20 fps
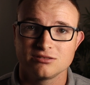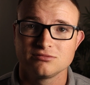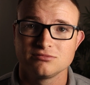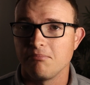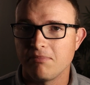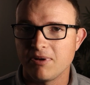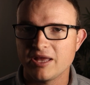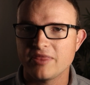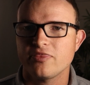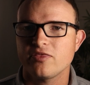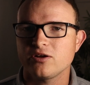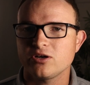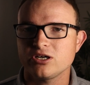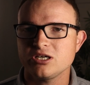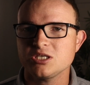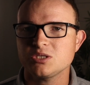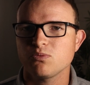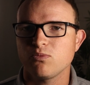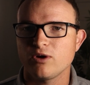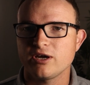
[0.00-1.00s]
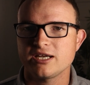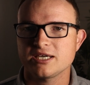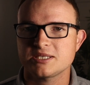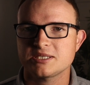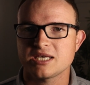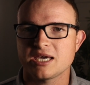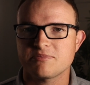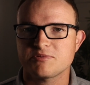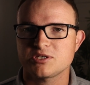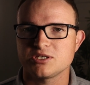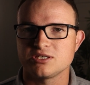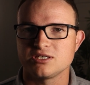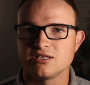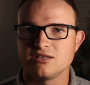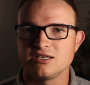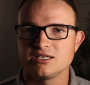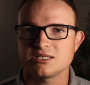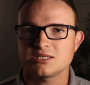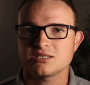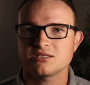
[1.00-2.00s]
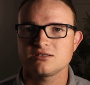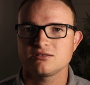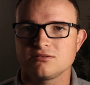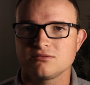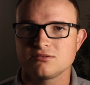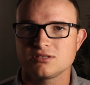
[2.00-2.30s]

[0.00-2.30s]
But there is one exception to this.